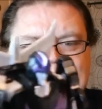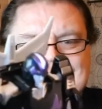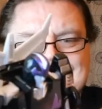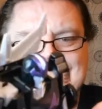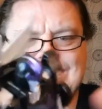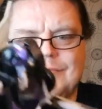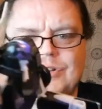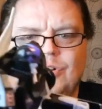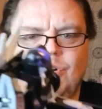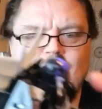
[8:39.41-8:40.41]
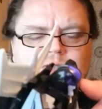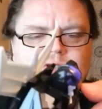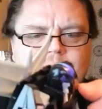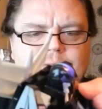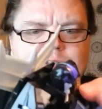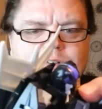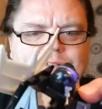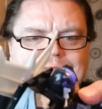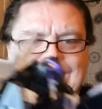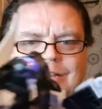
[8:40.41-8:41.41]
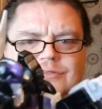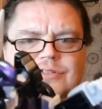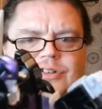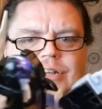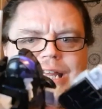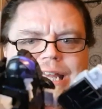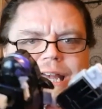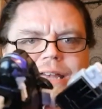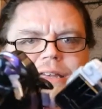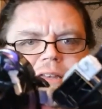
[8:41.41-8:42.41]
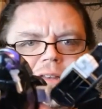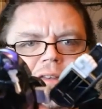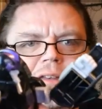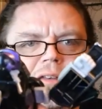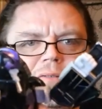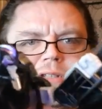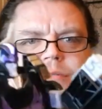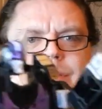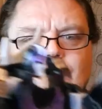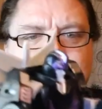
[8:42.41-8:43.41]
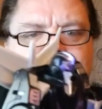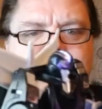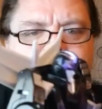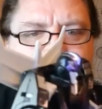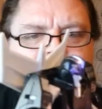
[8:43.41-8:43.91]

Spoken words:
It's kind of an awkward joint because you've got this extra joint here, which is a bit weird.